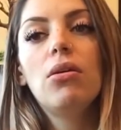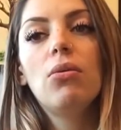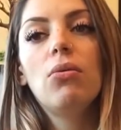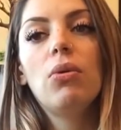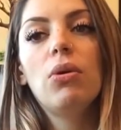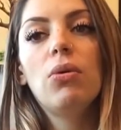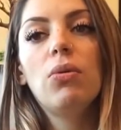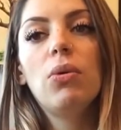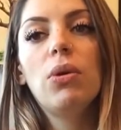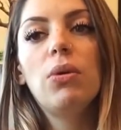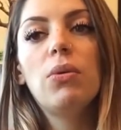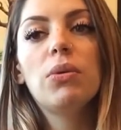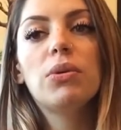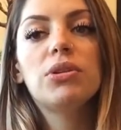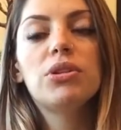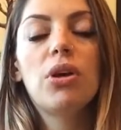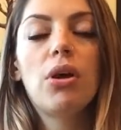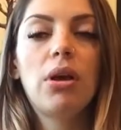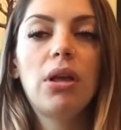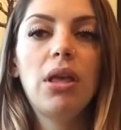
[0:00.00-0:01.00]
when we were
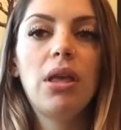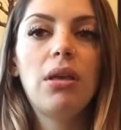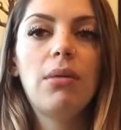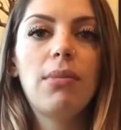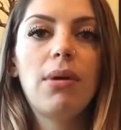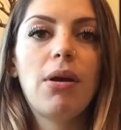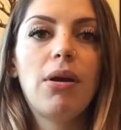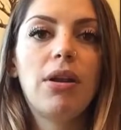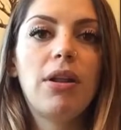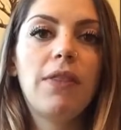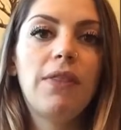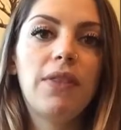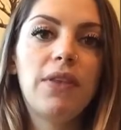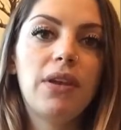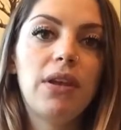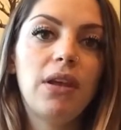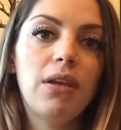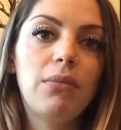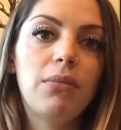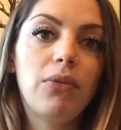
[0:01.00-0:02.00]
talking about it the
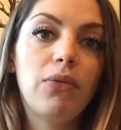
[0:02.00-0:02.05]
night